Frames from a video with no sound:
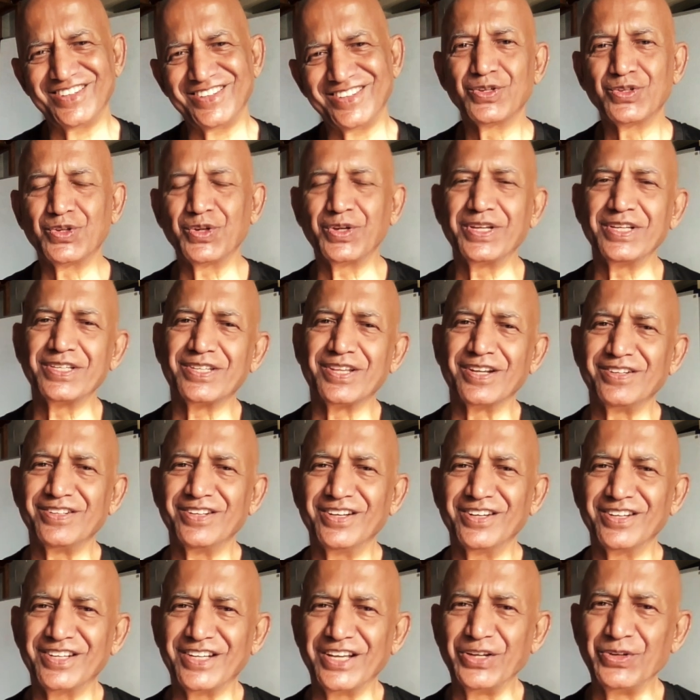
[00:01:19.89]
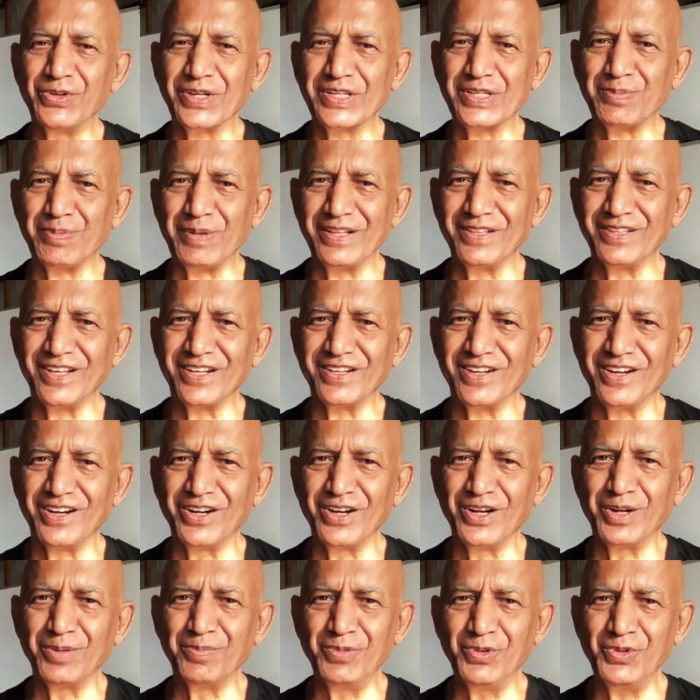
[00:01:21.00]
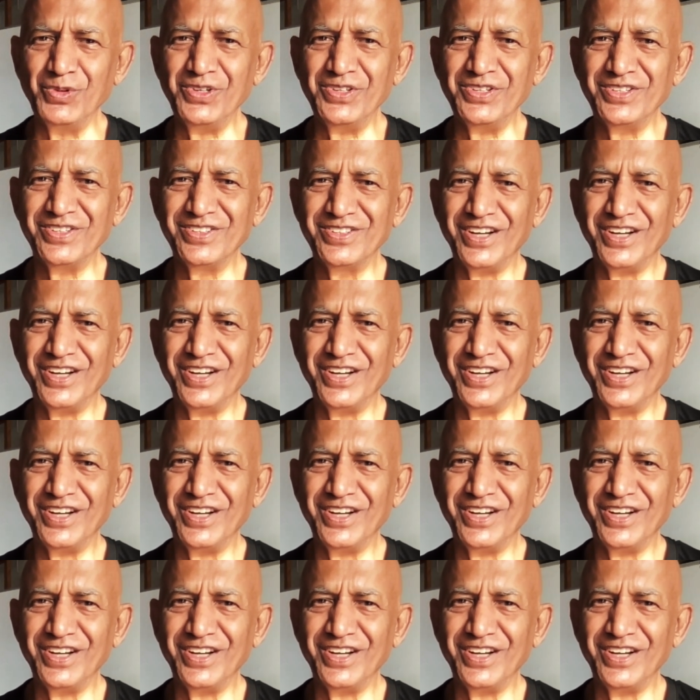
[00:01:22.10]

So he said, can you explain that a little more?